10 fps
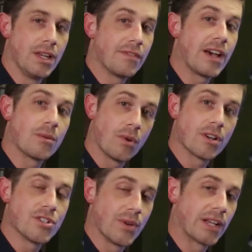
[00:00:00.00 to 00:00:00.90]
If I had
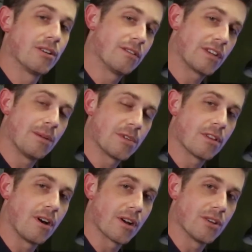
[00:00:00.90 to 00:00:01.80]
wanted to, I could have come to the
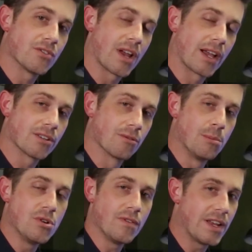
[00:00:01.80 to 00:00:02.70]
audio track to
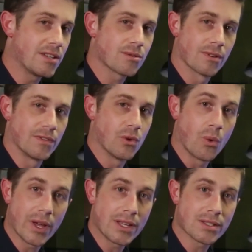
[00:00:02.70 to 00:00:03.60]
remove any sort of
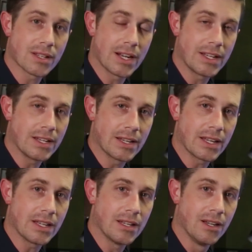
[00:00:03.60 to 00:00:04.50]
noise that I didn't
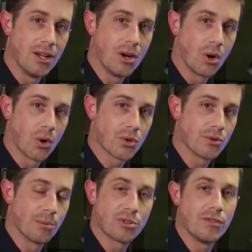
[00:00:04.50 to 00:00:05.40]
need or to
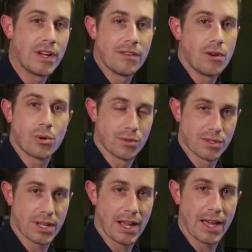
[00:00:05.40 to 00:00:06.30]
improve any vocals
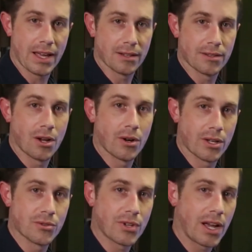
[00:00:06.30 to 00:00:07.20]
that I had on the
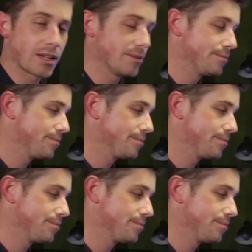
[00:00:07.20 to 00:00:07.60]
audio track.